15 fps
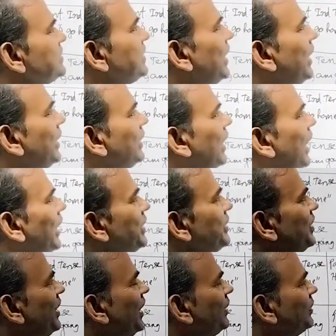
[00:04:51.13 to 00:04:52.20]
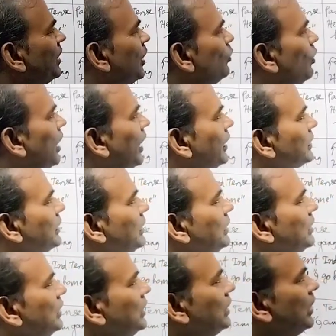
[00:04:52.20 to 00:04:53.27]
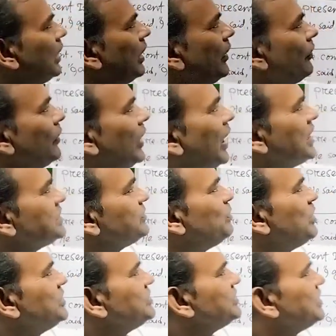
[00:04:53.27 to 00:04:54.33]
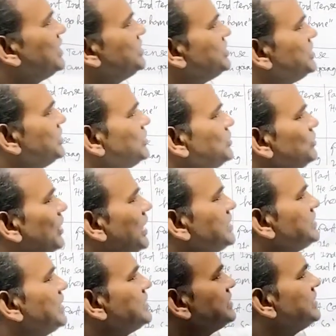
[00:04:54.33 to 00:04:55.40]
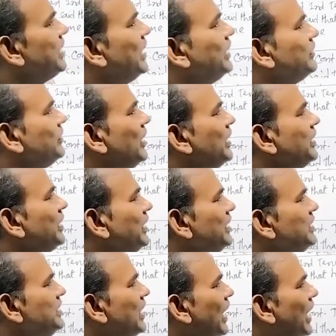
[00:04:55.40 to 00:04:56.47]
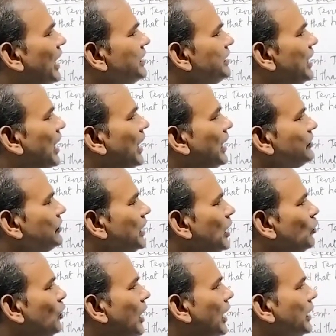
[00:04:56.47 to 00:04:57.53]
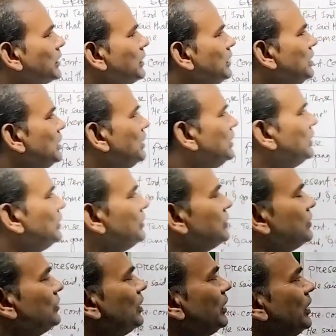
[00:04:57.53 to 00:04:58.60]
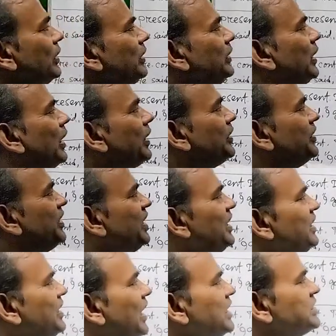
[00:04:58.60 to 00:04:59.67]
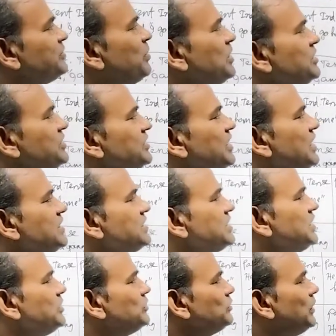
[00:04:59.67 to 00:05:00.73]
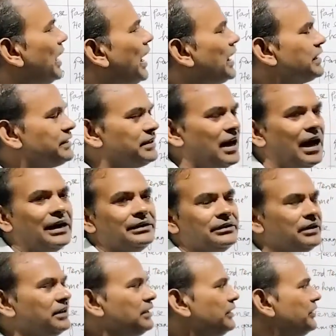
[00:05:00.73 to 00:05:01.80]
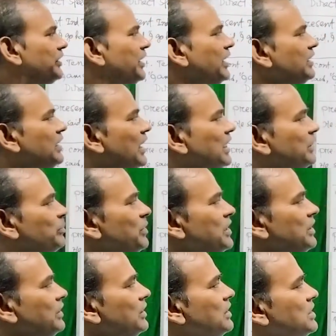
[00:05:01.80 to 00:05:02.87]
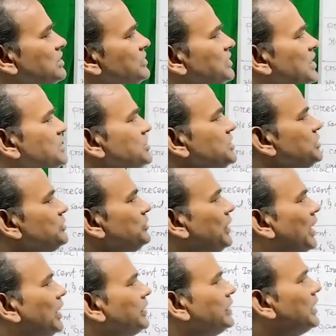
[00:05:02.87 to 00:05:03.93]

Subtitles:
said I did the work has been changed into Hassan said that he had done the work. Here did has been changed into had done. did had been changed into had